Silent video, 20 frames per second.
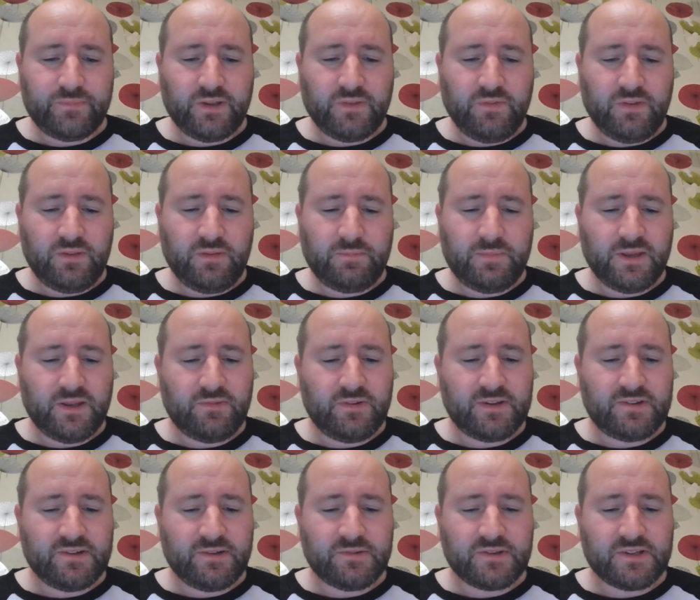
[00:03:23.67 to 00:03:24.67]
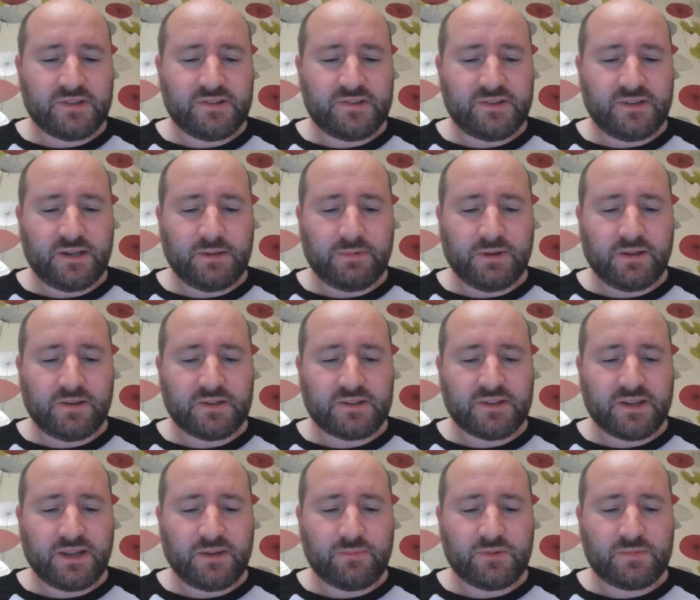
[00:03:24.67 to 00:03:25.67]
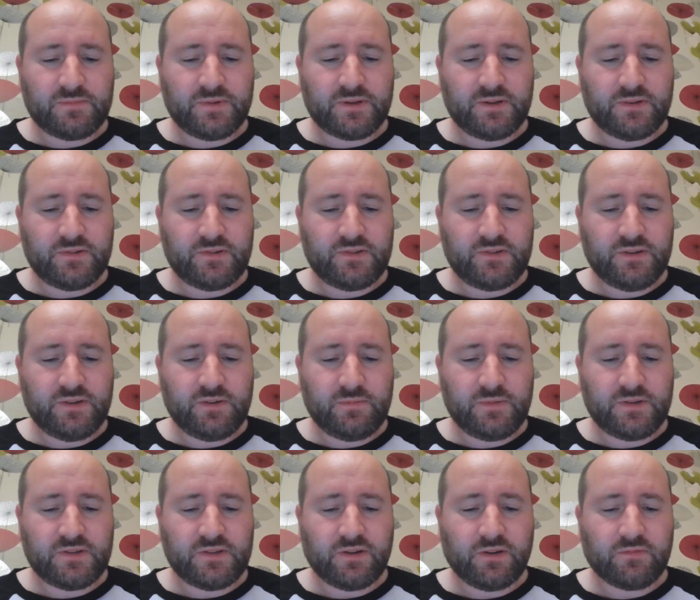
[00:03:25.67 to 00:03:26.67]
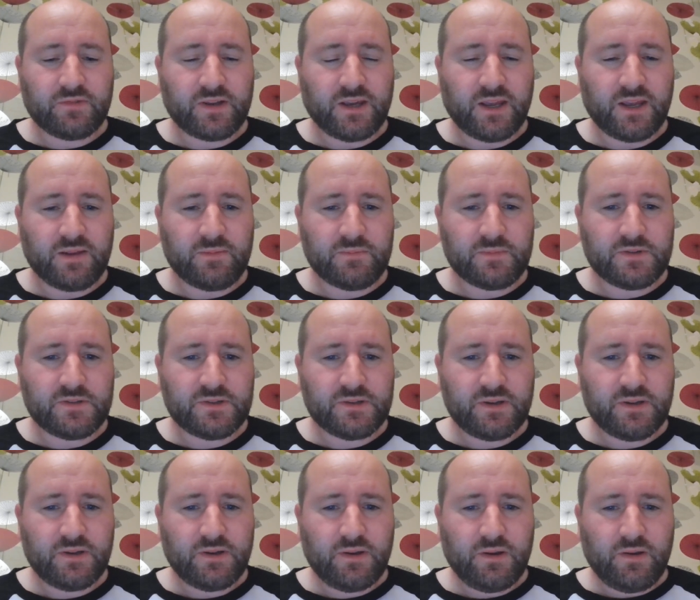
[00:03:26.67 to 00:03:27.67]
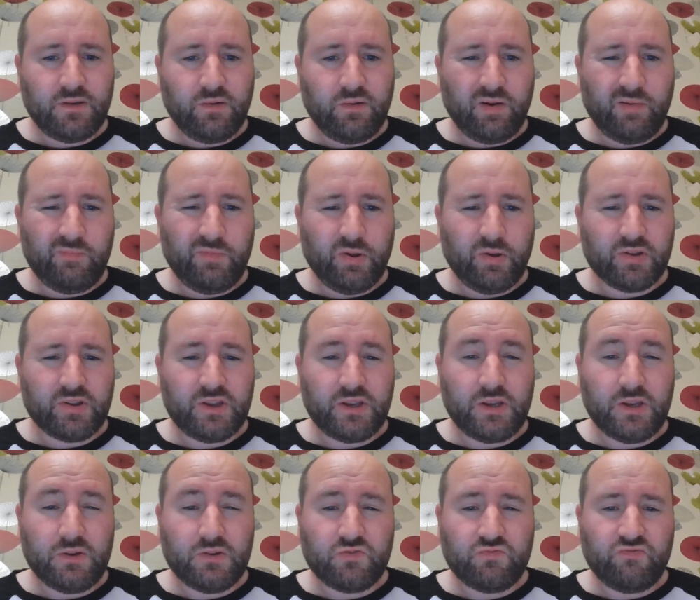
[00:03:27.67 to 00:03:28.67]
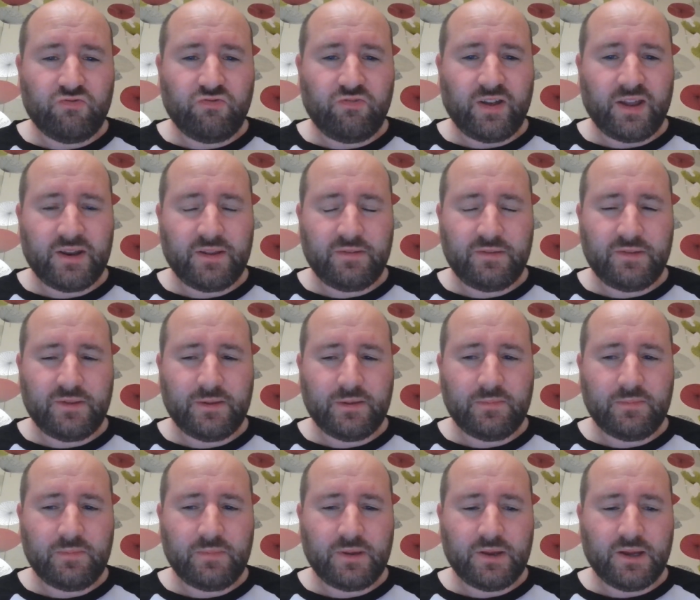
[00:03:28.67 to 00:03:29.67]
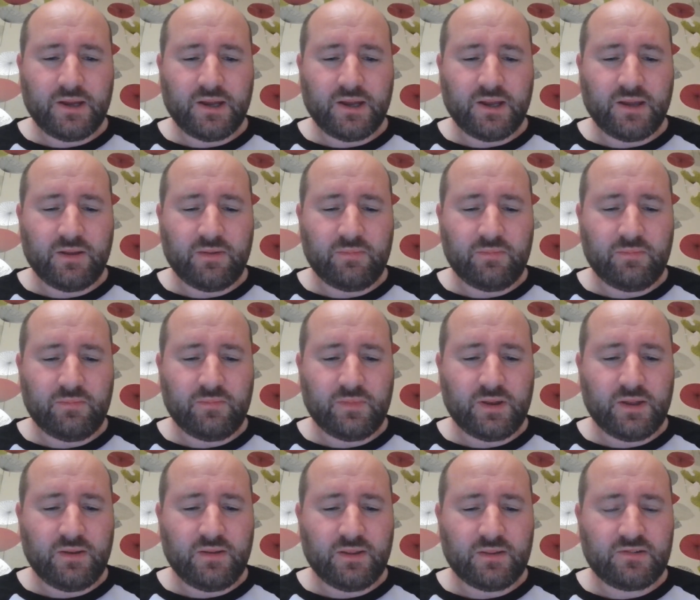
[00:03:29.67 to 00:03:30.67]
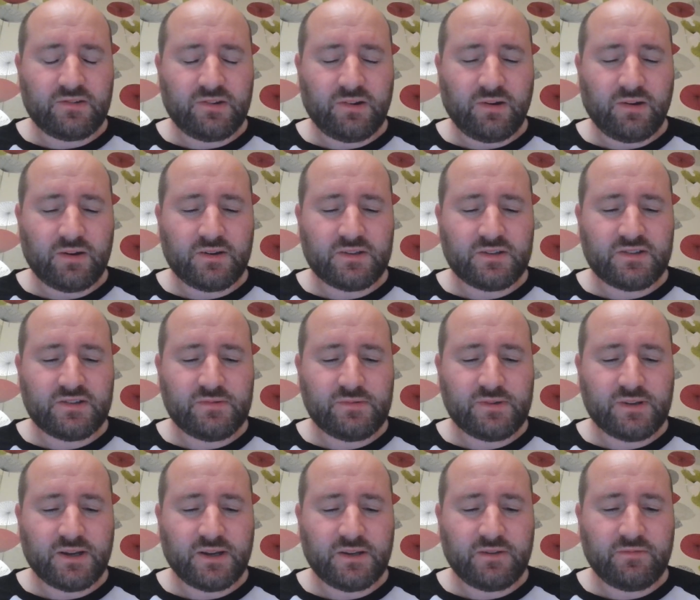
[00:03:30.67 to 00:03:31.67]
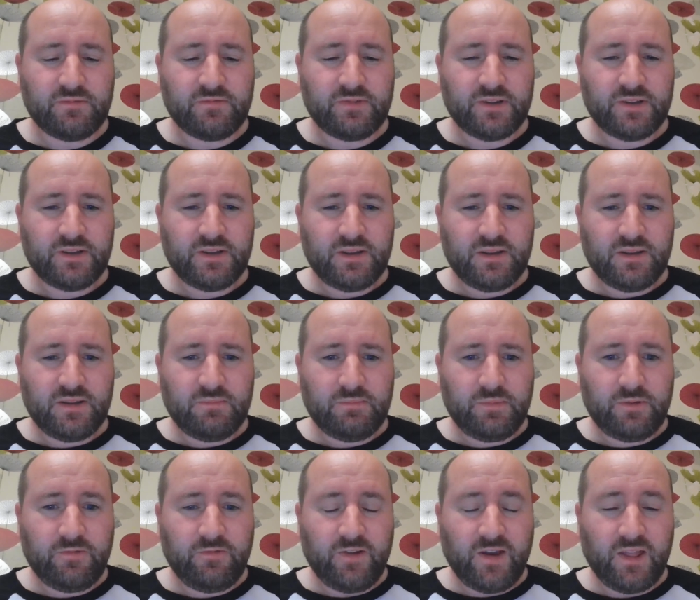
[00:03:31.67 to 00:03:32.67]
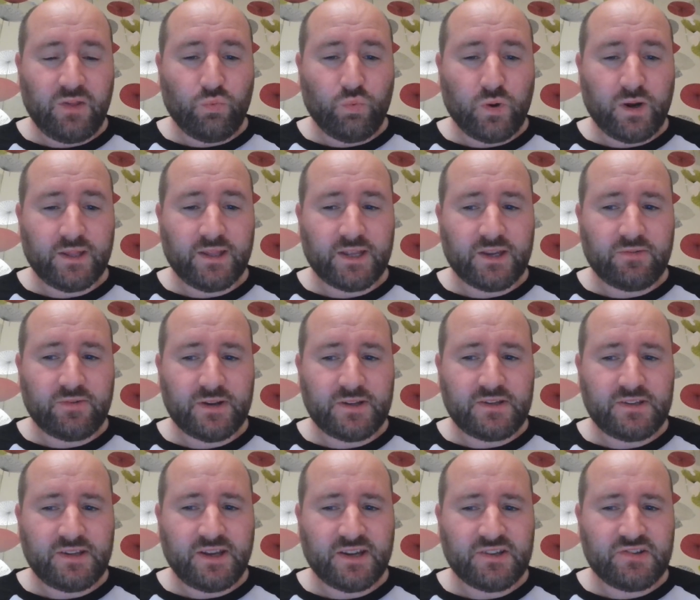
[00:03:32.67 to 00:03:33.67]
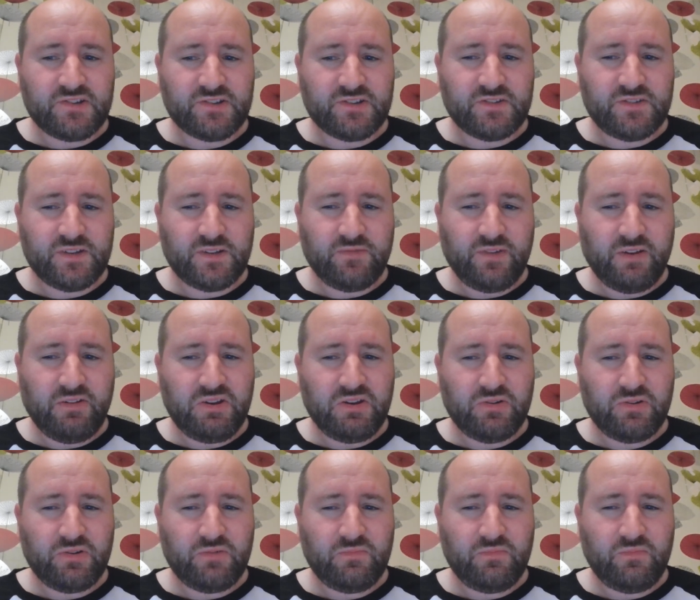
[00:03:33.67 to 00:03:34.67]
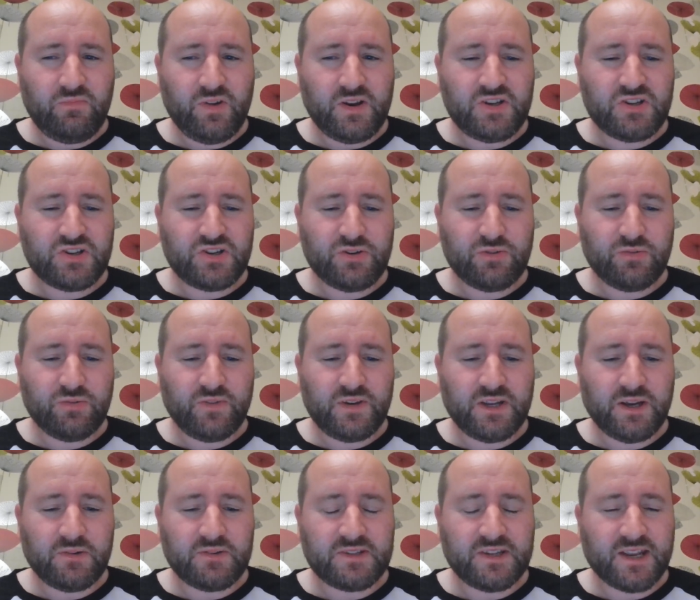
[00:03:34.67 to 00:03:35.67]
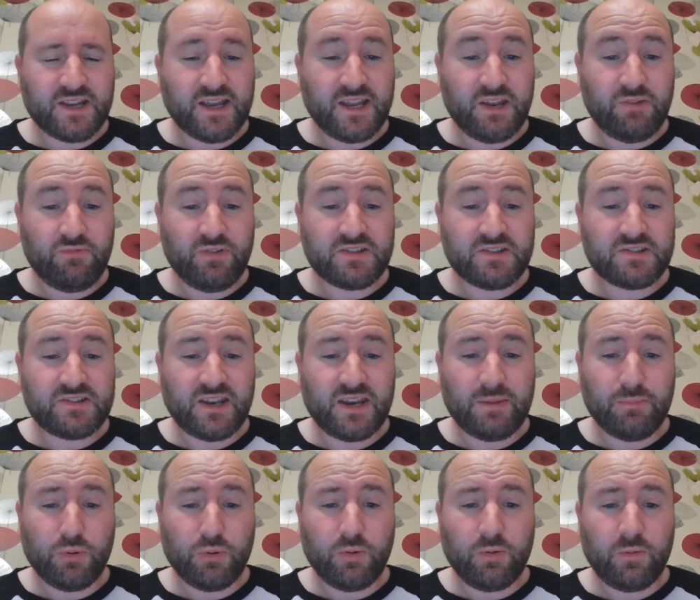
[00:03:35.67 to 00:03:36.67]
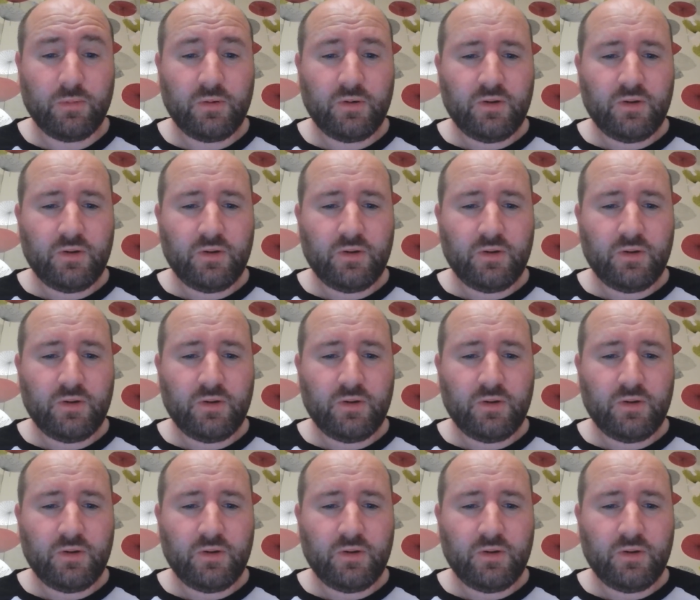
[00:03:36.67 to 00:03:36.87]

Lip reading: think the bigger reason I was concerned about this game was because Ubisoft games, I'm not a huge fan of them, and they're starting to kind of be fairly widely criticised just because they're very unoriginal. We don't take any risks anymore.